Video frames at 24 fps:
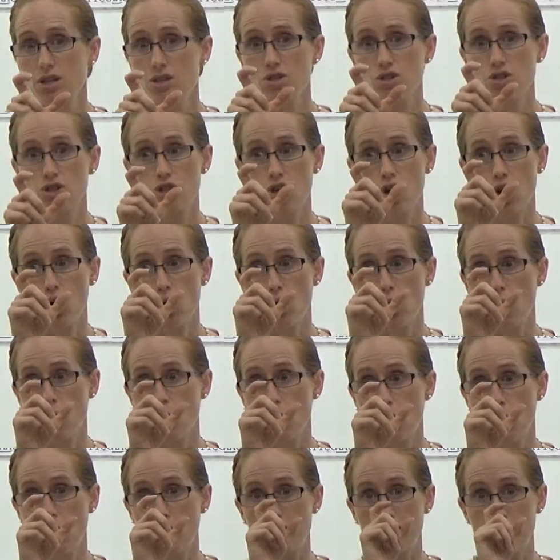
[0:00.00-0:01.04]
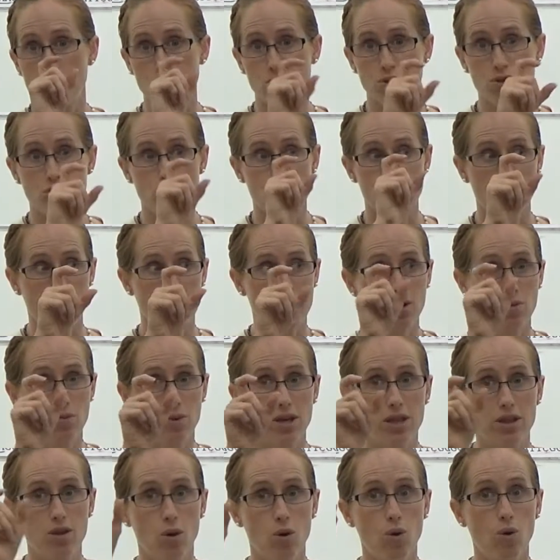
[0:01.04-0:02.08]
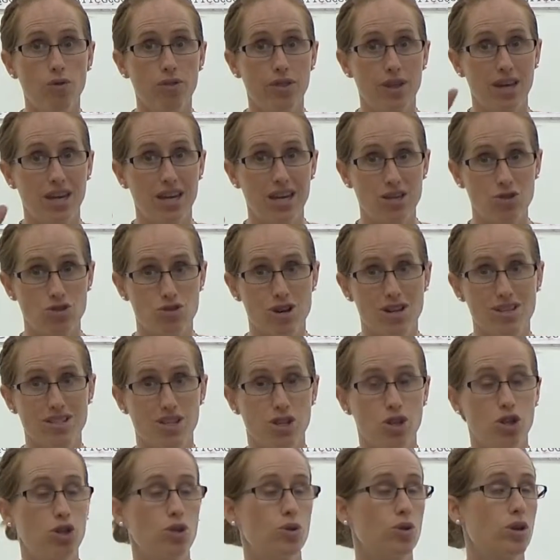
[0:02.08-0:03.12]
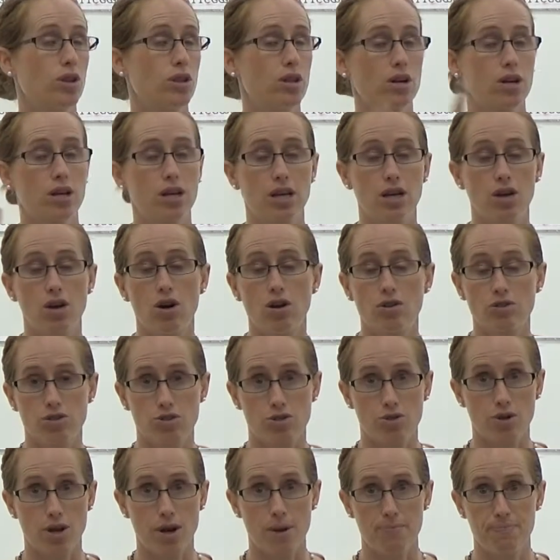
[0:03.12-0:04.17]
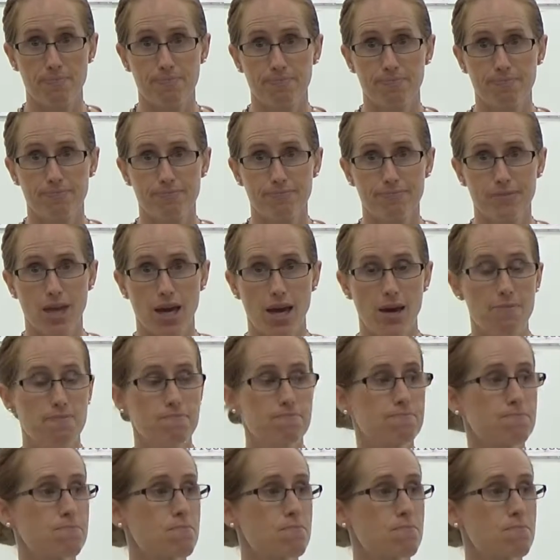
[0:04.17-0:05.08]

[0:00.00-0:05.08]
So if students are trying to read the whole thing, introns included, they're going to get all screwed up. Okay?